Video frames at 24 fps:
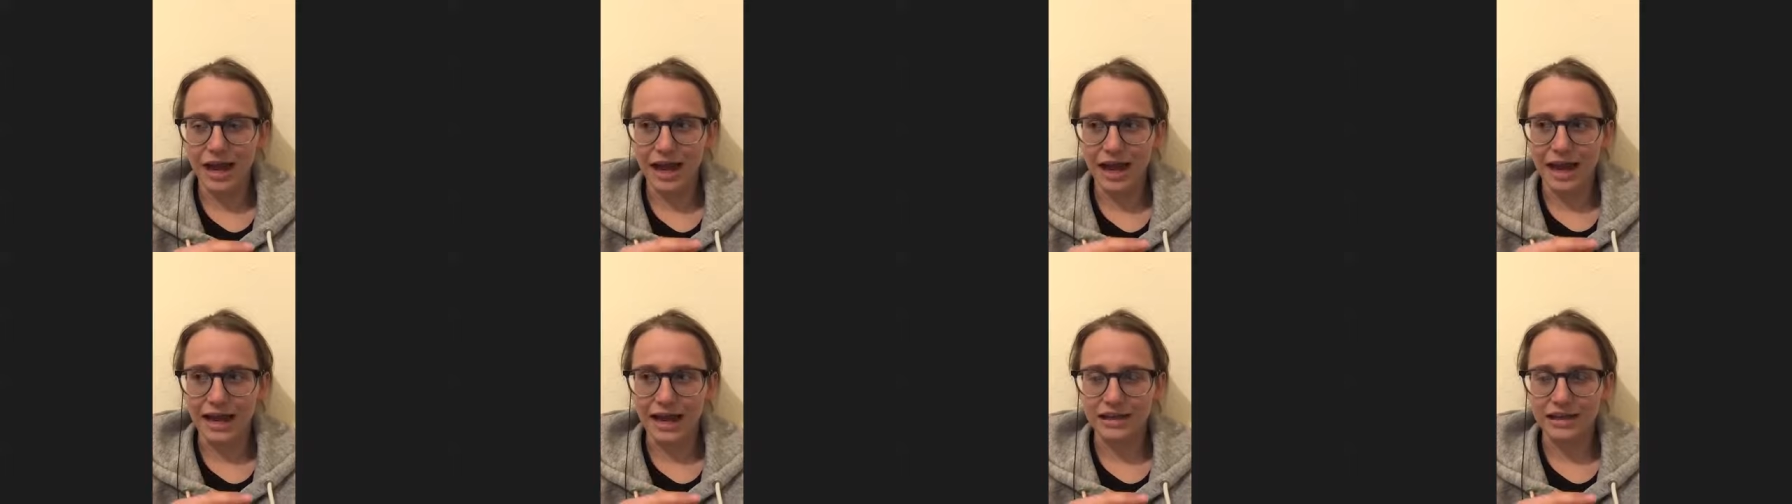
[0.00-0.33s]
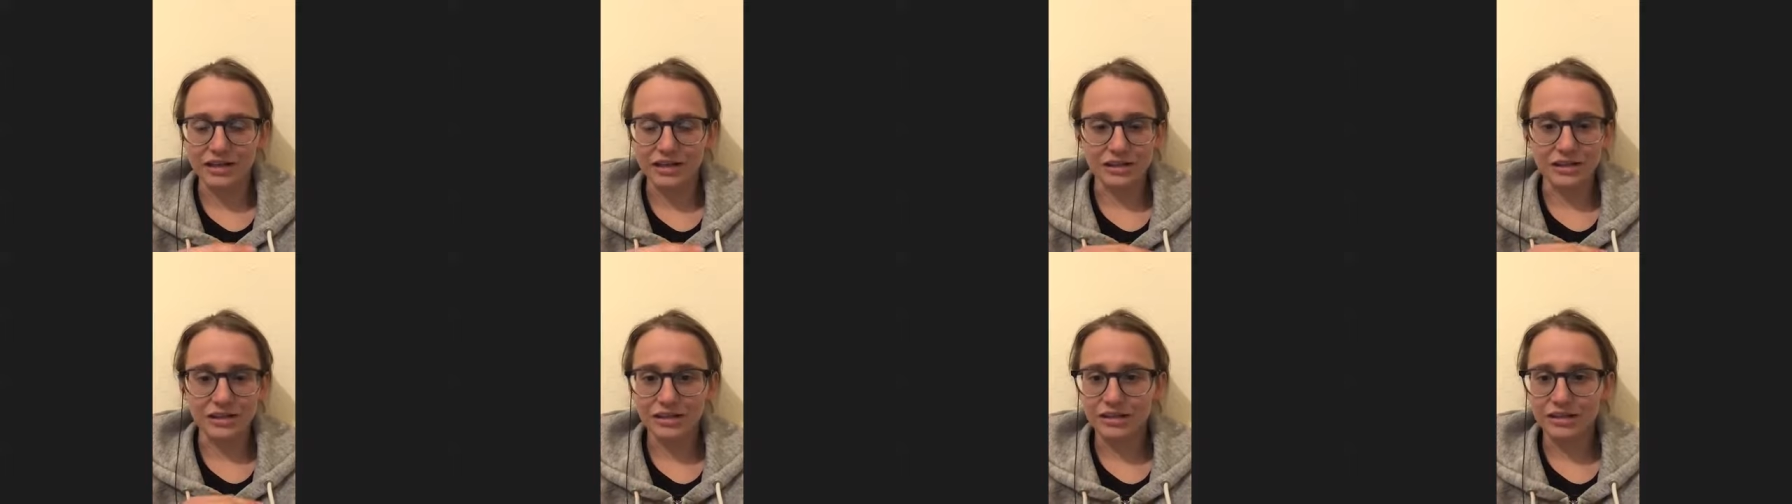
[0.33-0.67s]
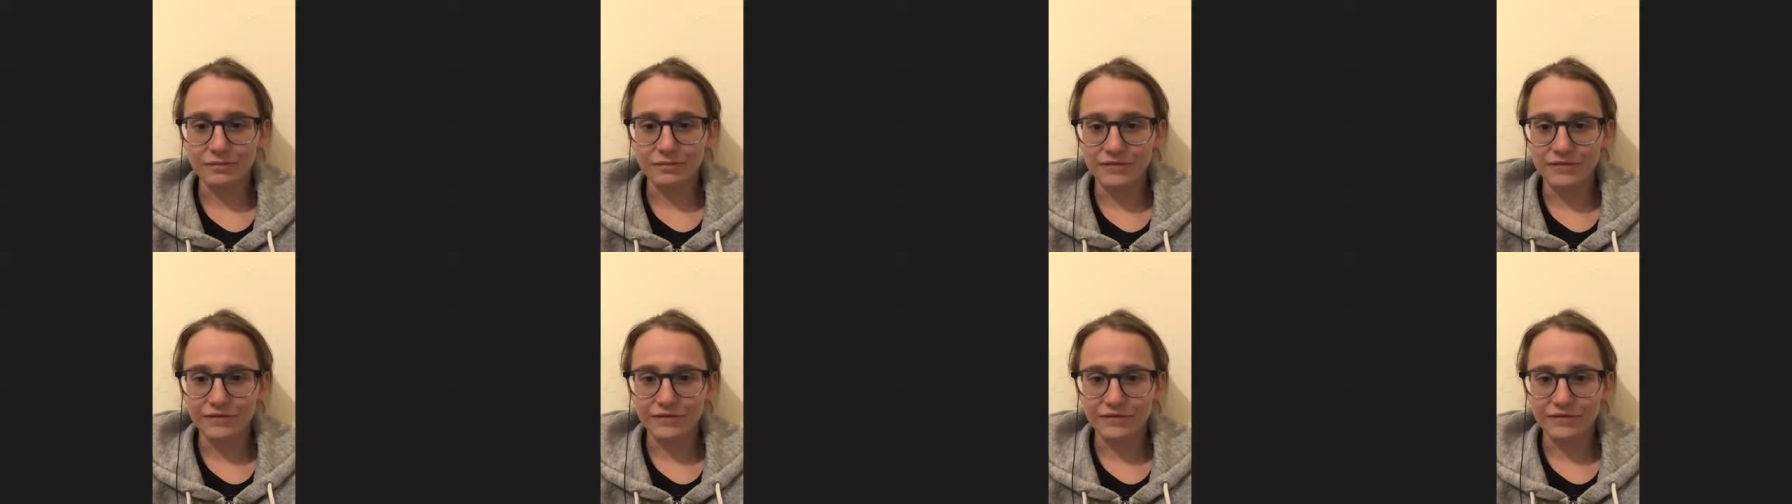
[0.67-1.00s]
And I don't
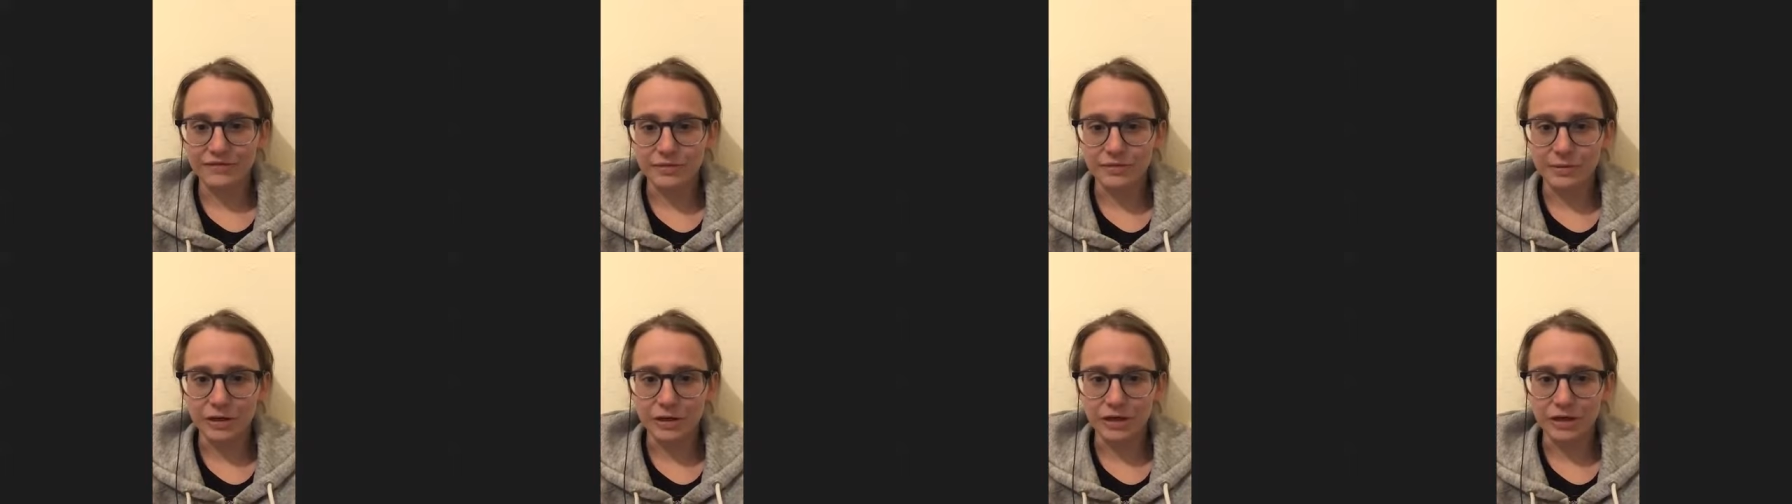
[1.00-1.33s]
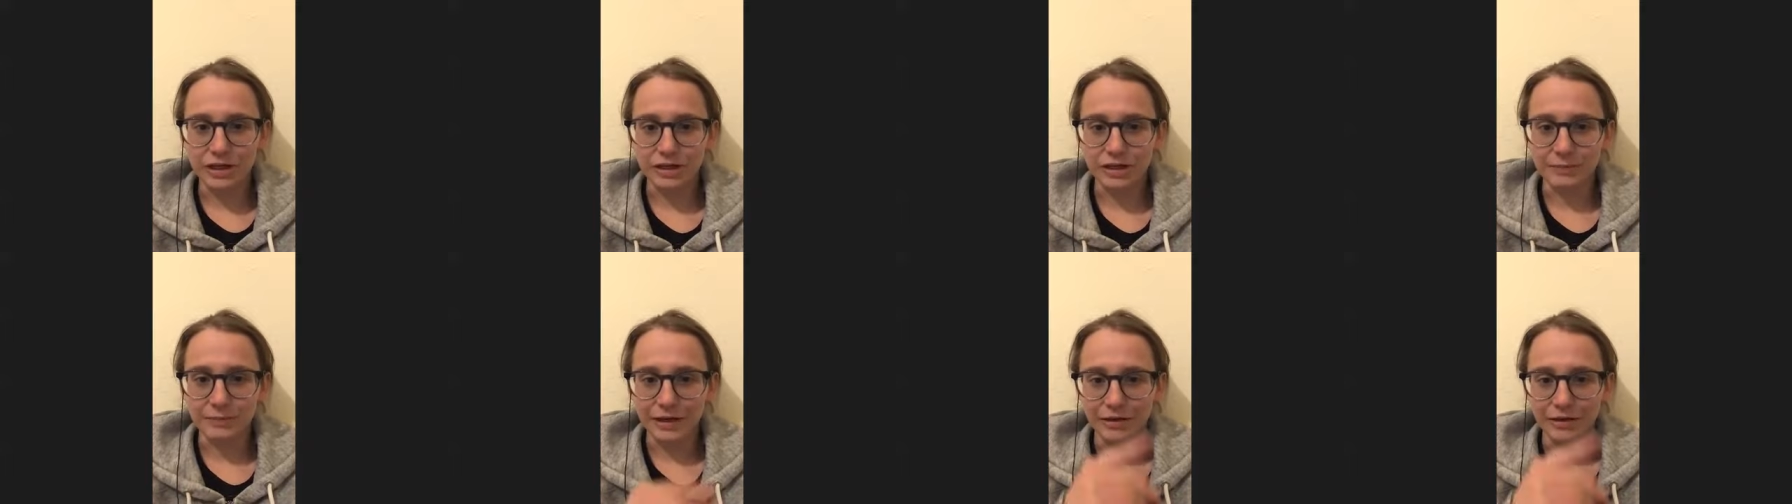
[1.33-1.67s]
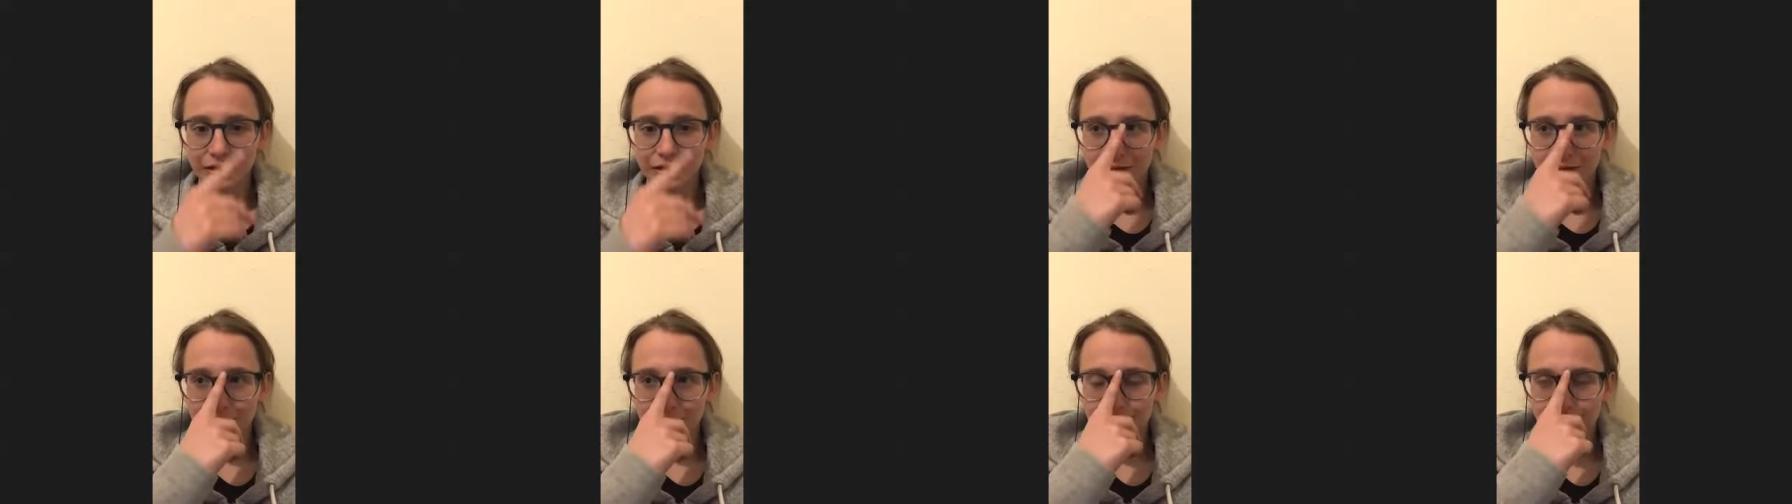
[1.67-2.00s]
think we've ever spoken about
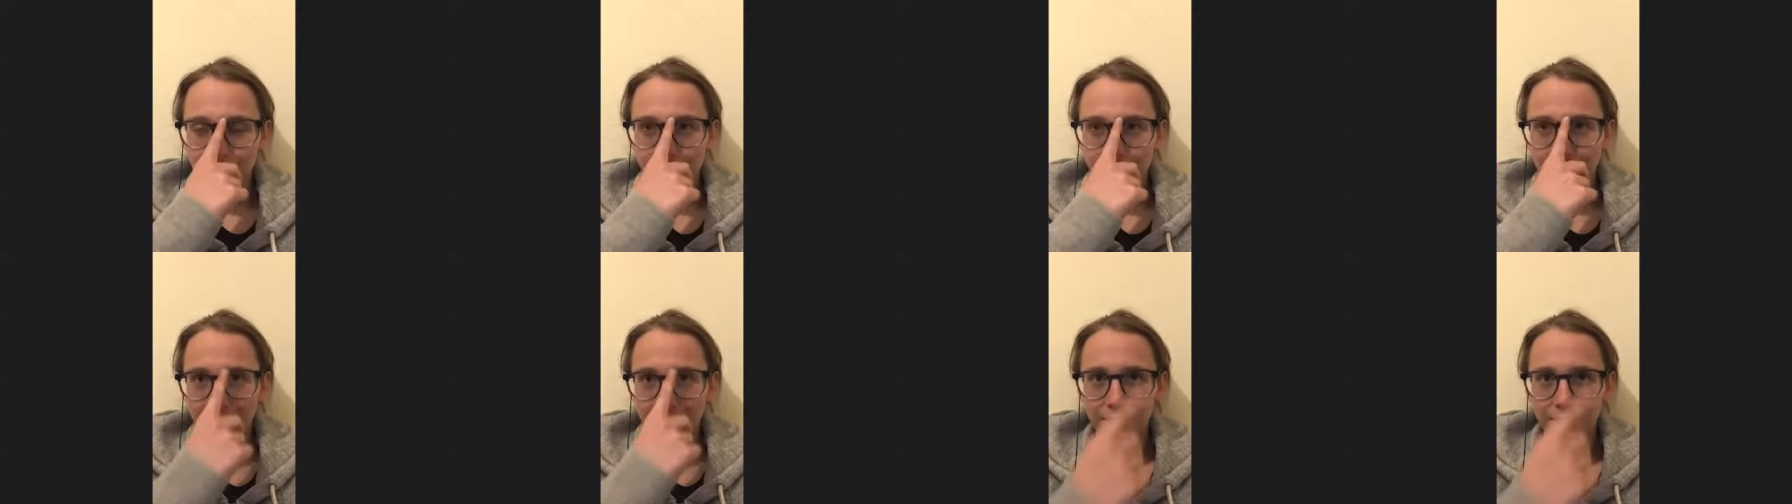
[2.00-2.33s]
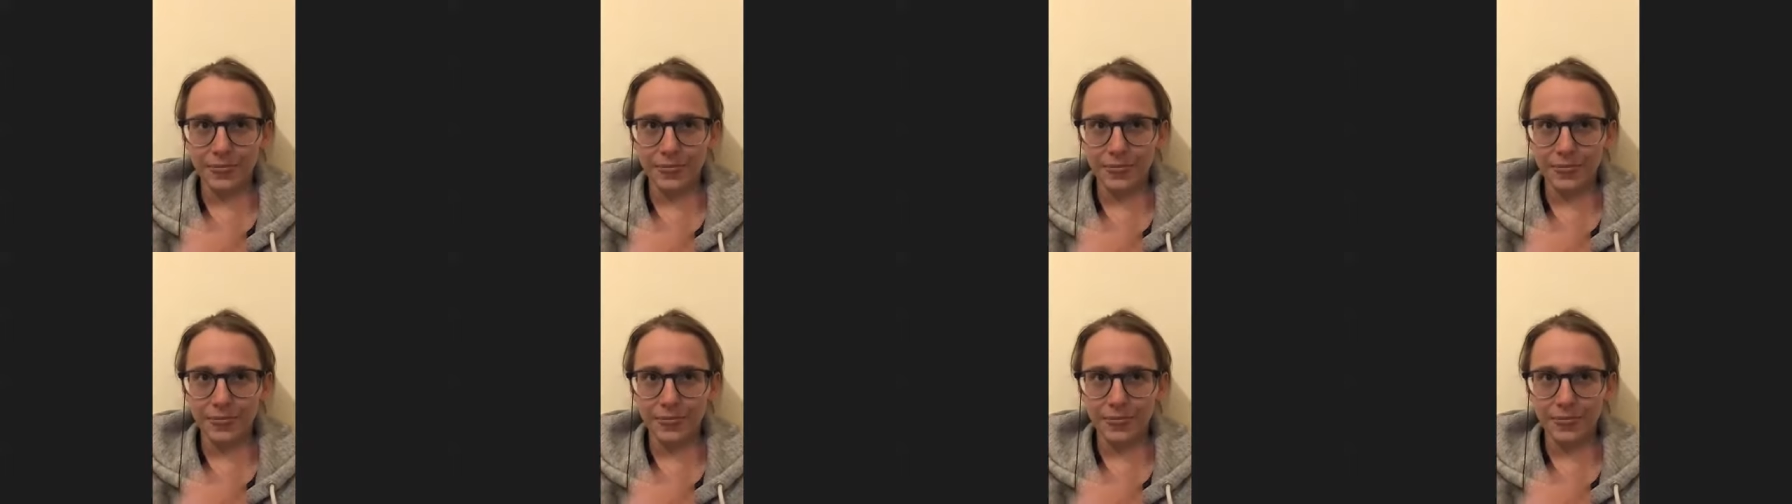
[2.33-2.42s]
it, but